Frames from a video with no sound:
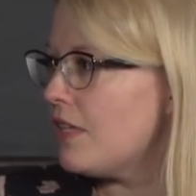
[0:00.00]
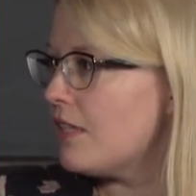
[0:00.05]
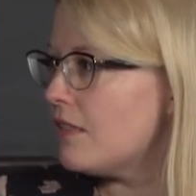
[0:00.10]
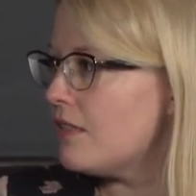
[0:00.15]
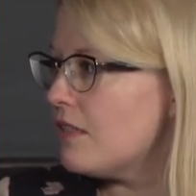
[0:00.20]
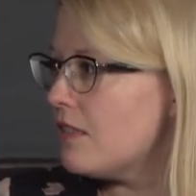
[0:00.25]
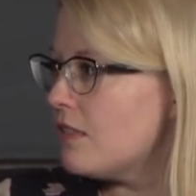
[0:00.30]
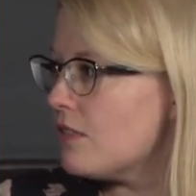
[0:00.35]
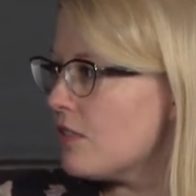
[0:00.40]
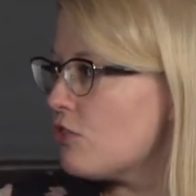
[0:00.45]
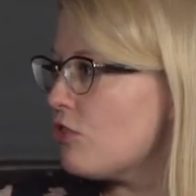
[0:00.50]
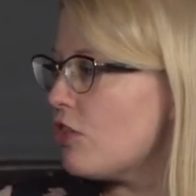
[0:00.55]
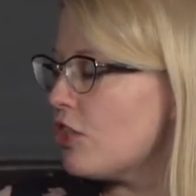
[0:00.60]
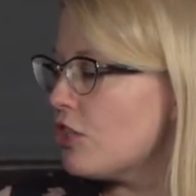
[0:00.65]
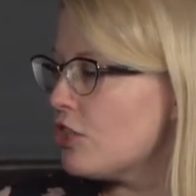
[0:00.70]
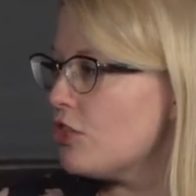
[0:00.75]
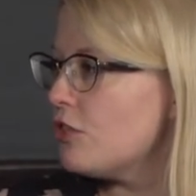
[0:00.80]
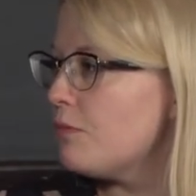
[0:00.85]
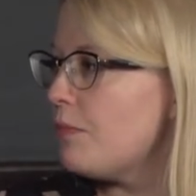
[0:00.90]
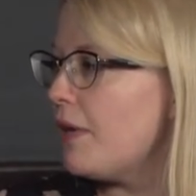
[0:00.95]
that is
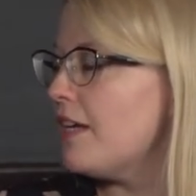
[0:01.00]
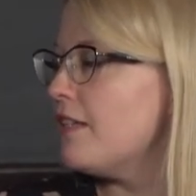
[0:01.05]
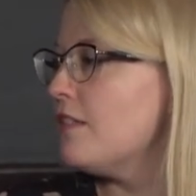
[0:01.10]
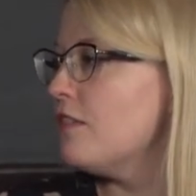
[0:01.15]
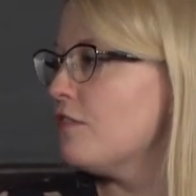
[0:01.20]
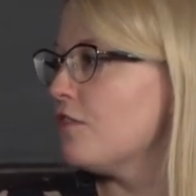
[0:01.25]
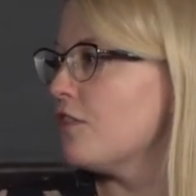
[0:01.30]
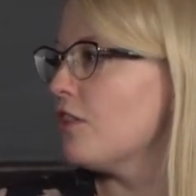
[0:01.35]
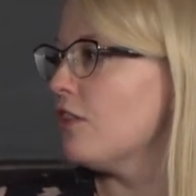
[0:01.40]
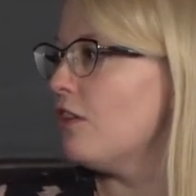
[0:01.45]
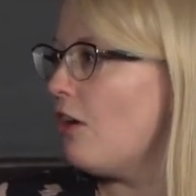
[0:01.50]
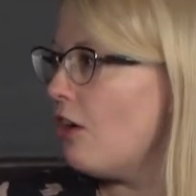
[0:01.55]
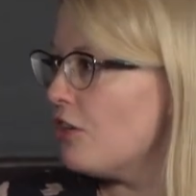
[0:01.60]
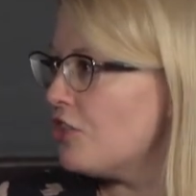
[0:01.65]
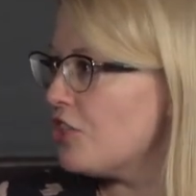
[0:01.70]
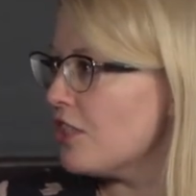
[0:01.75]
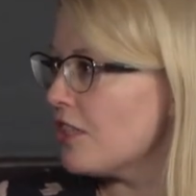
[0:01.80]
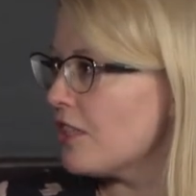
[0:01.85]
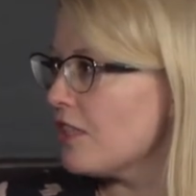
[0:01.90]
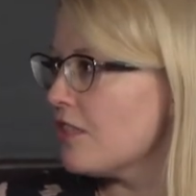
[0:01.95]
structured by a different logic.